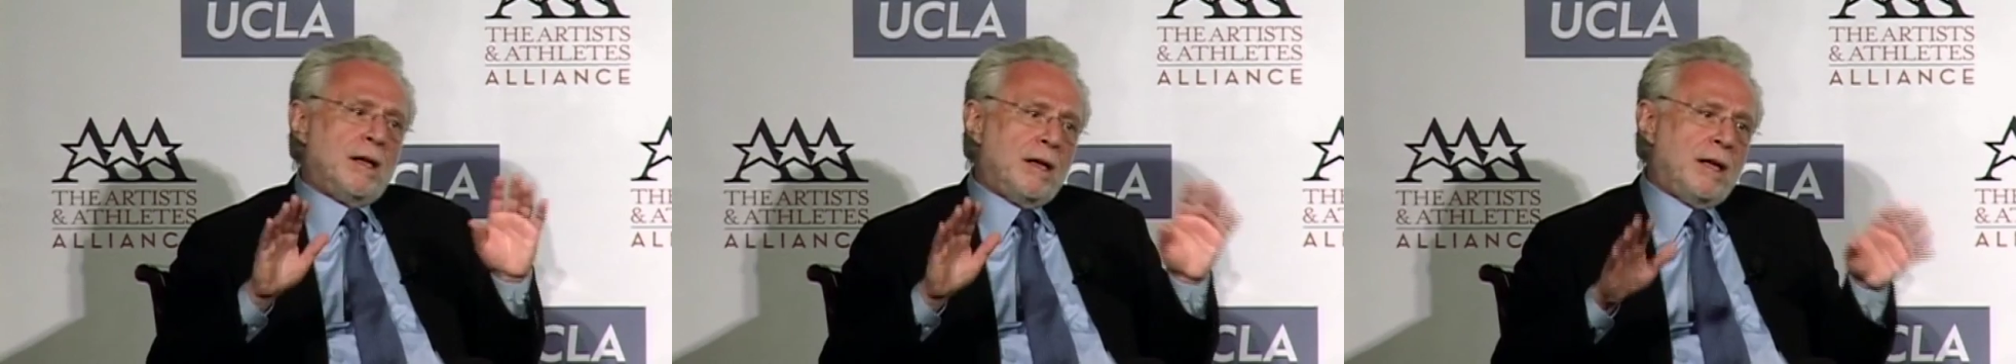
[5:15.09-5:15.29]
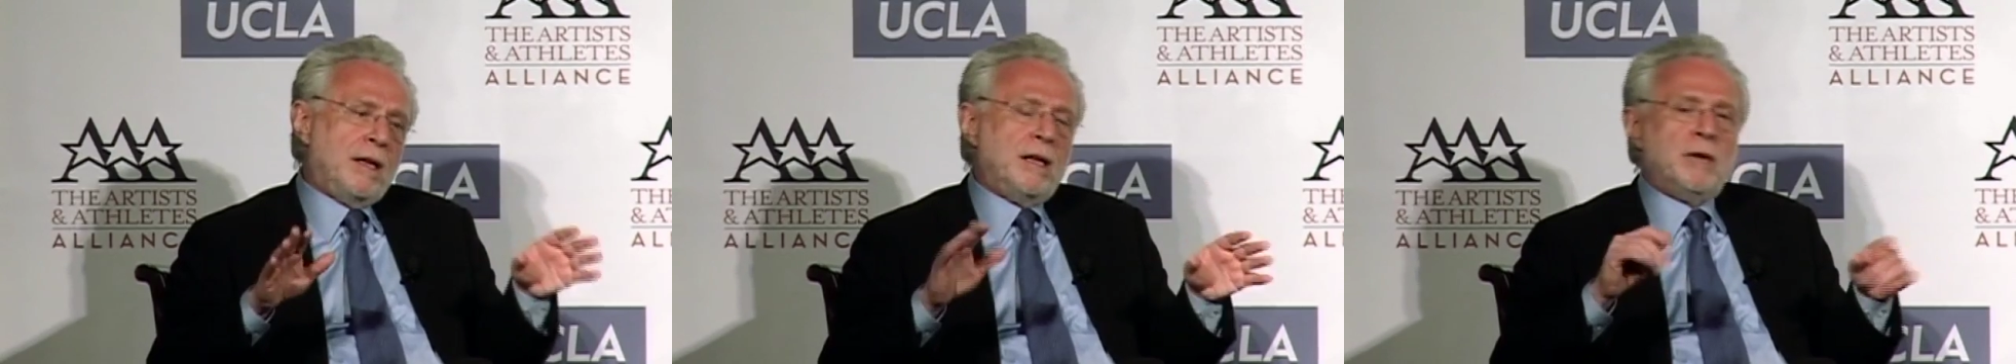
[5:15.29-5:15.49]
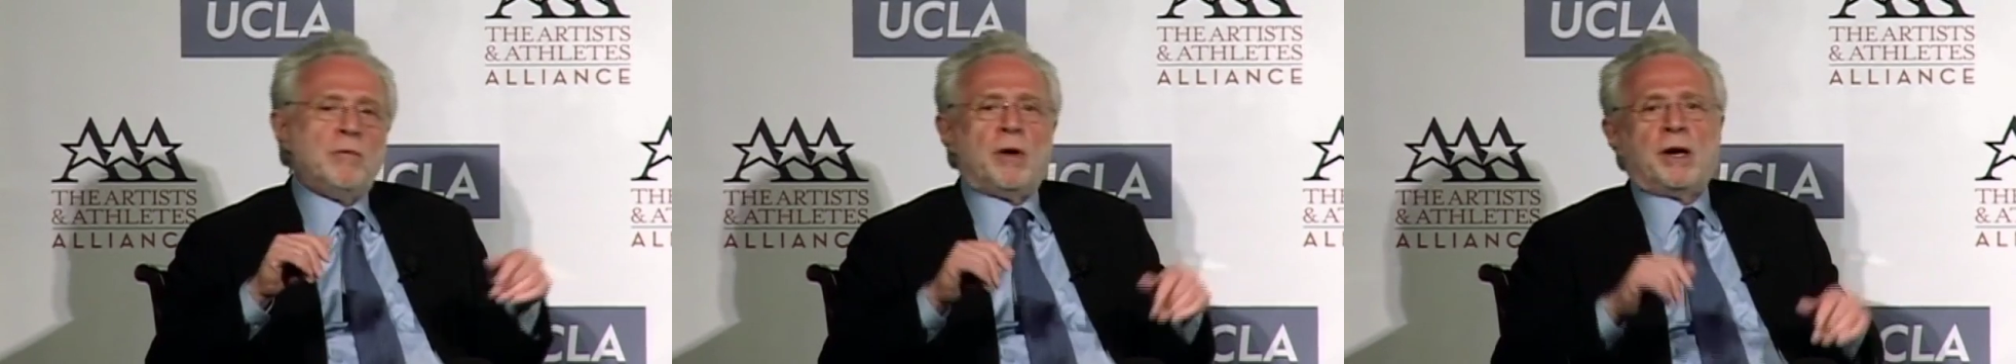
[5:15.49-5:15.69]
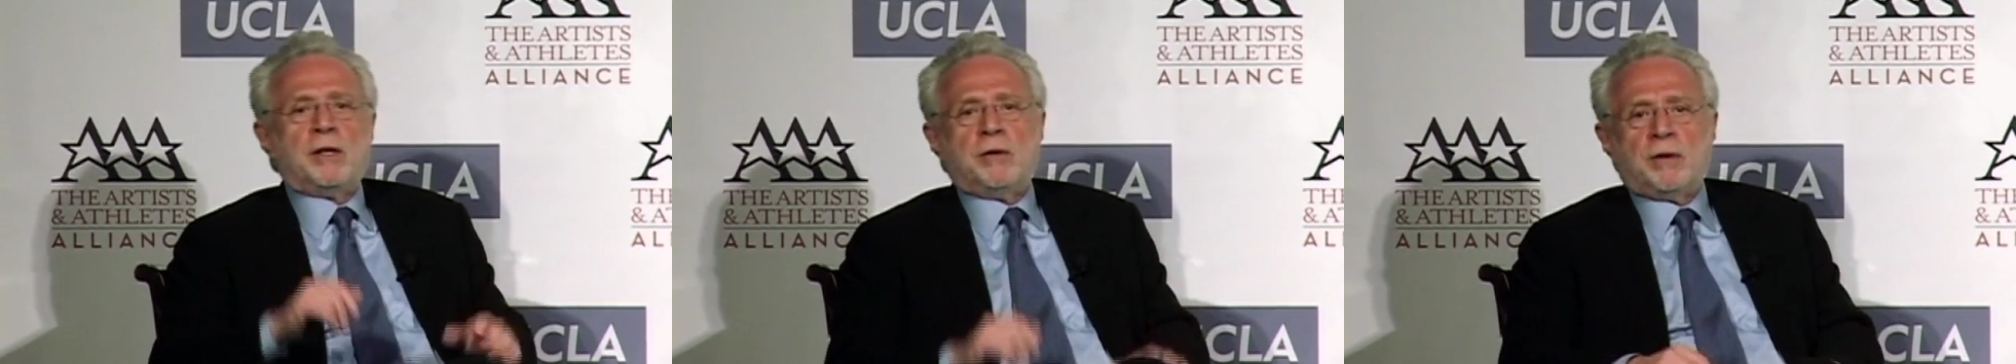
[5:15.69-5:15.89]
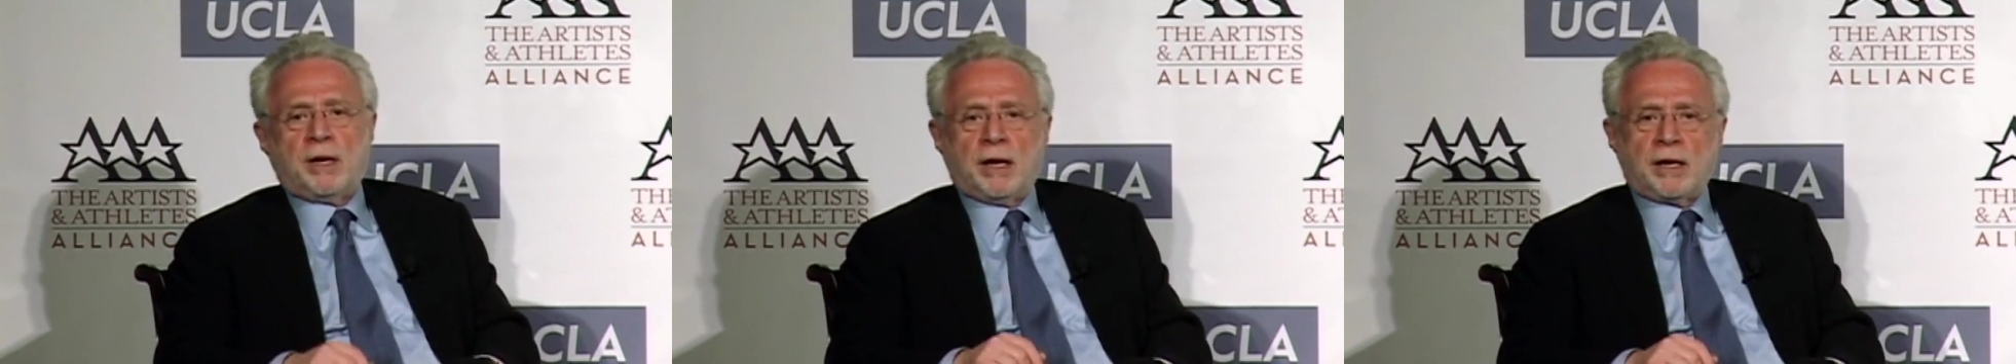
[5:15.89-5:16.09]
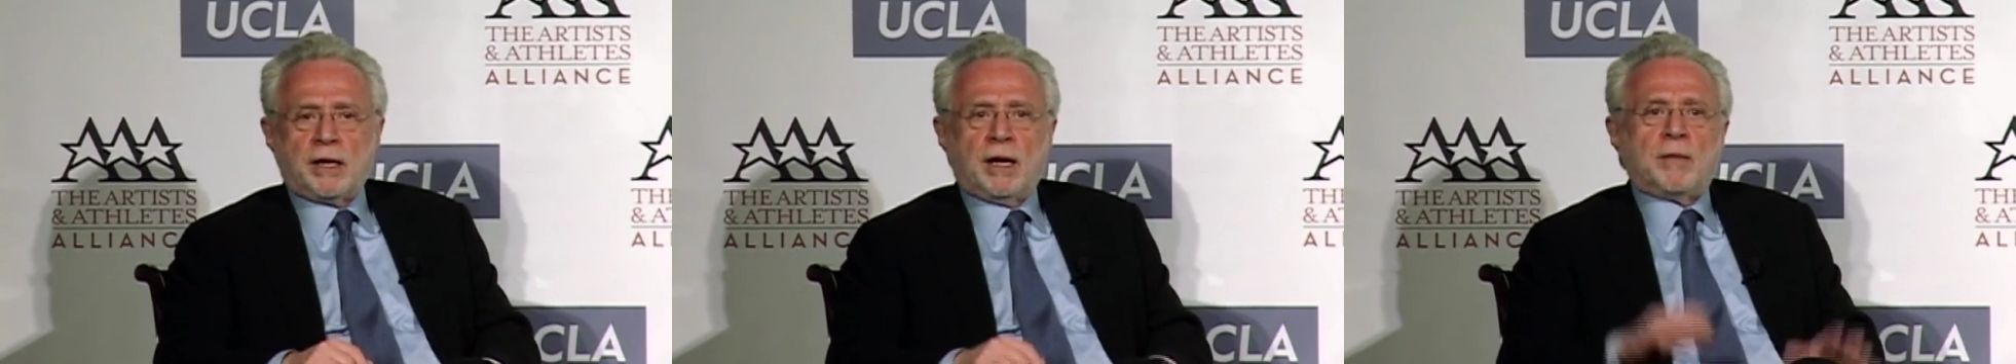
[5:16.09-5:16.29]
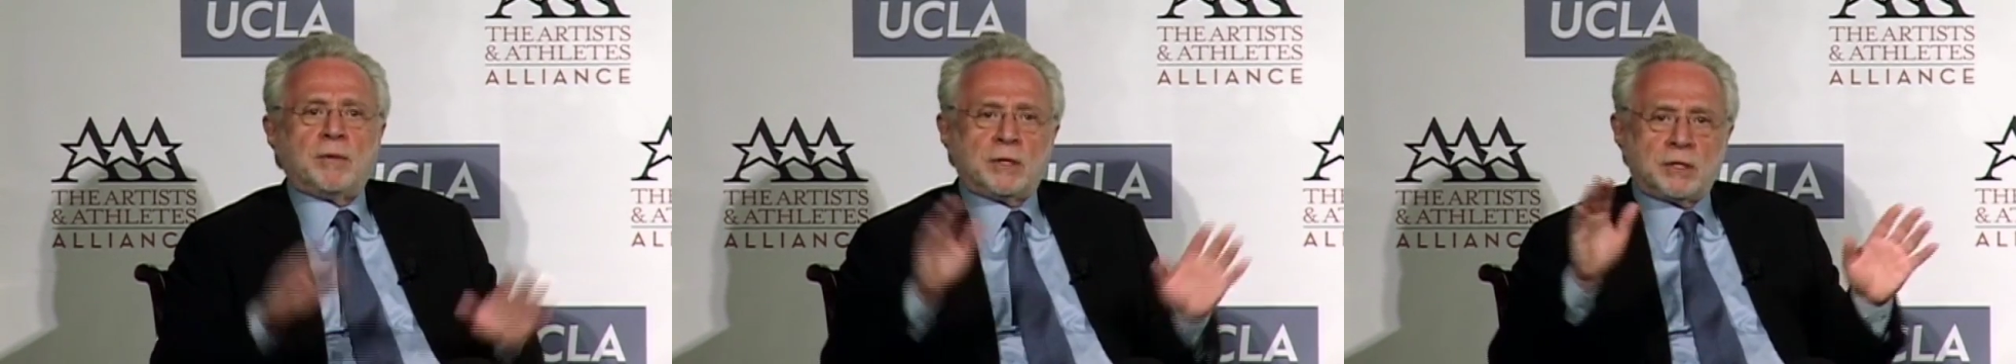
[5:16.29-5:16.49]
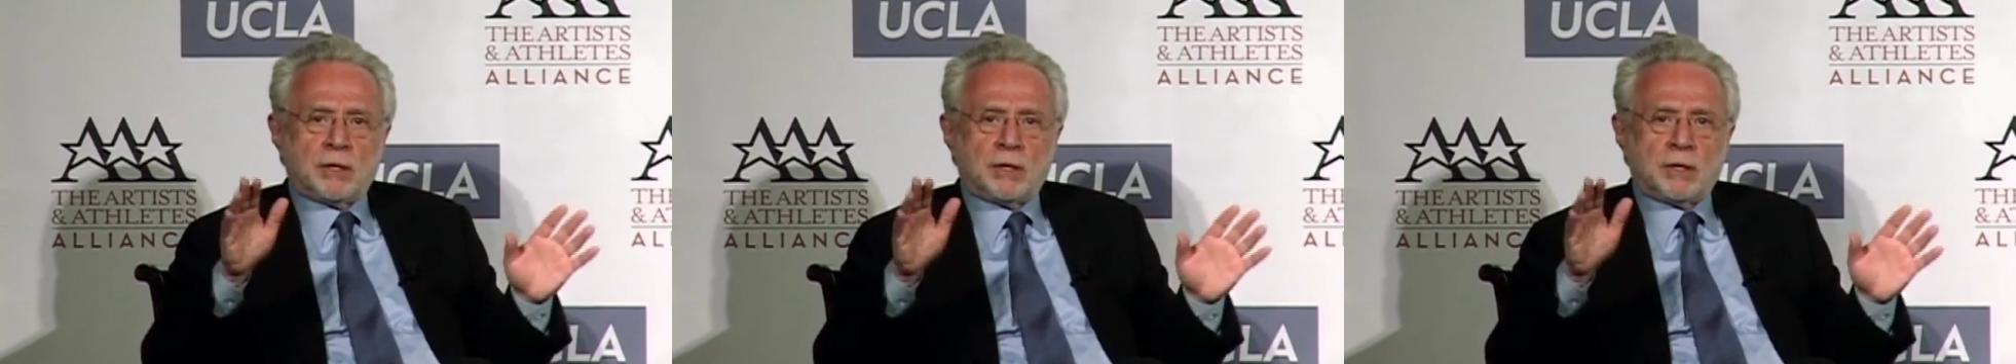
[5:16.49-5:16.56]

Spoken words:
He didn't want to do it on camera,